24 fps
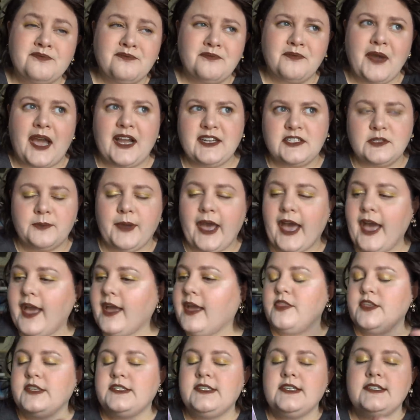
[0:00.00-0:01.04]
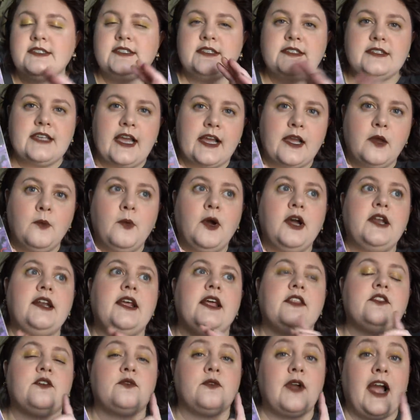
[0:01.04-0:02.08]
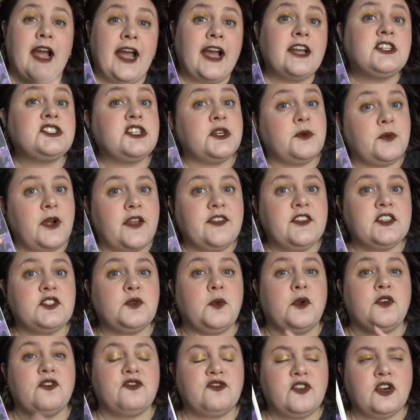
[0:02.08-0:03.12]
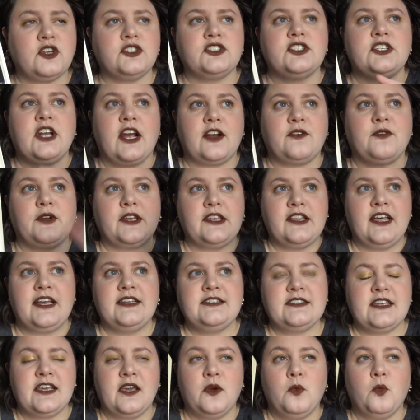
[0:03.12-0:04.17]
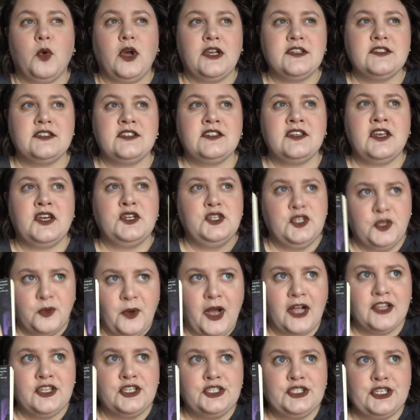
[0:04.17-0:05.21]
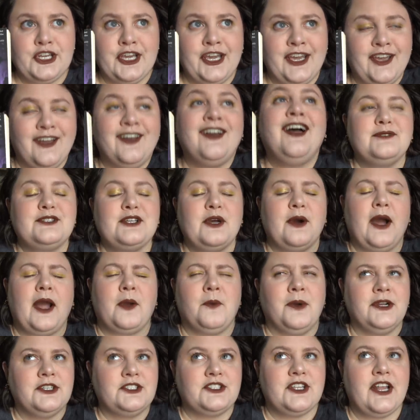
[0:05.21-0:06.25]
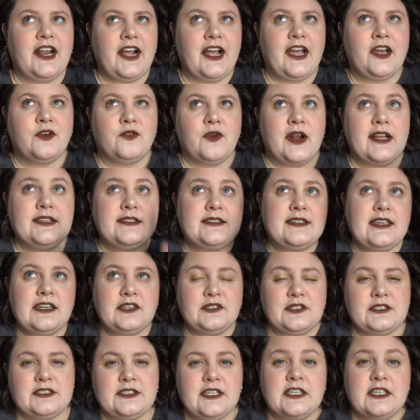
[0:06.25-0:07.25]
back to back. This is the second one, and I actually read this one first, not realizing it was a duology. So I wish that I had read Sacred